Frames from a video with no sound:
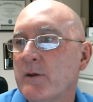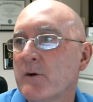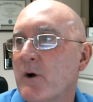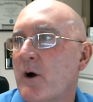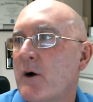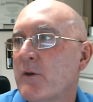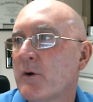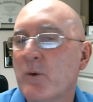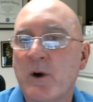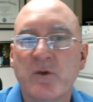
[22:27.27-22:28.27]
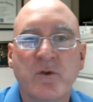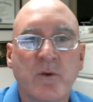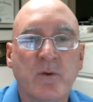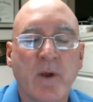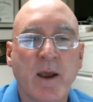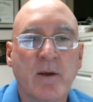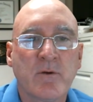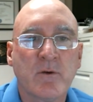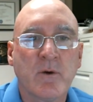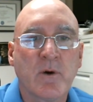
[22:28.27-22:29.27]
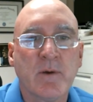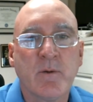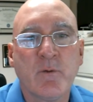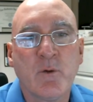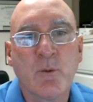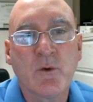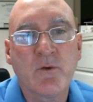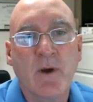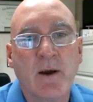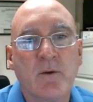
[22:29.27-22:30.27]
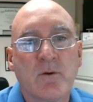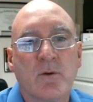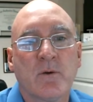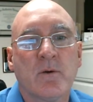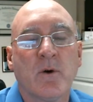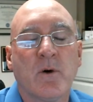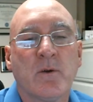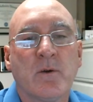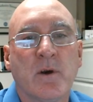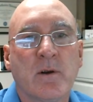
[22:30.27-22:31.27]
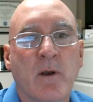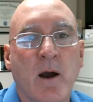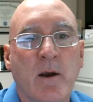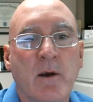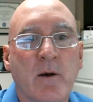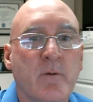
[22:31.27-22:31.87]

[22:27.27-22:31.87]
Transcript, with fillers: They're all the questions answered. I'll give a few more seconds on on TikTok here.